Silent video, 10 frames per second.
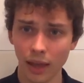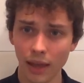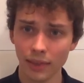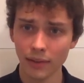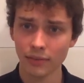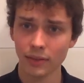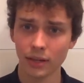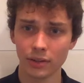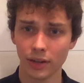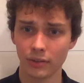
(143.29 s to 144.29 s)
I then
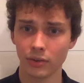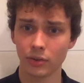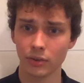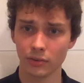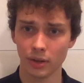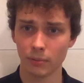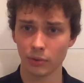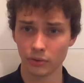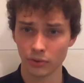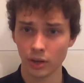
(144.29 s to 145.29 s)
standardized all these
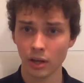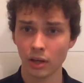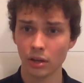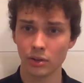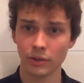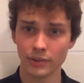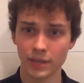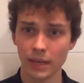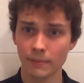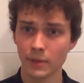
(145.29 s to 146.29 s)
samples to the
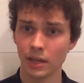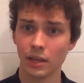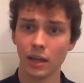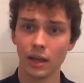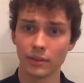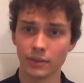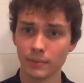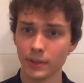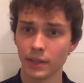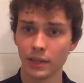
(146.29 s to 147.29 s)
same
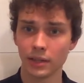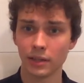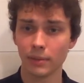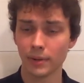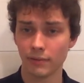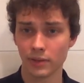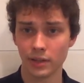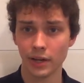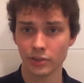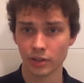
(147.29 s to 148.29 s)
simulated limit of
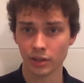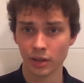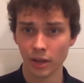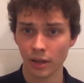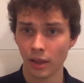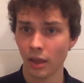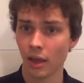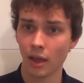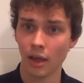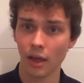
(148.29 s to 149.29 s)
detection
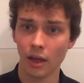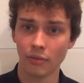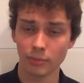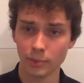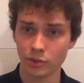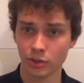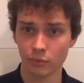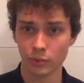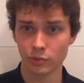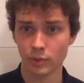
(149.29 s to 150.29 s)
of emission,
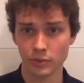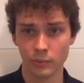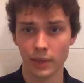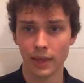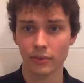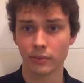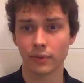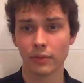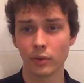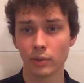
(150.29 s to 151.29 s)
which was
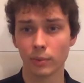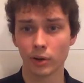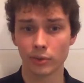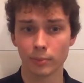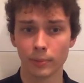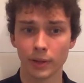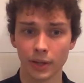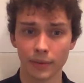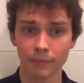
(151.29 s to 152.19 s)
1,500 parts per million.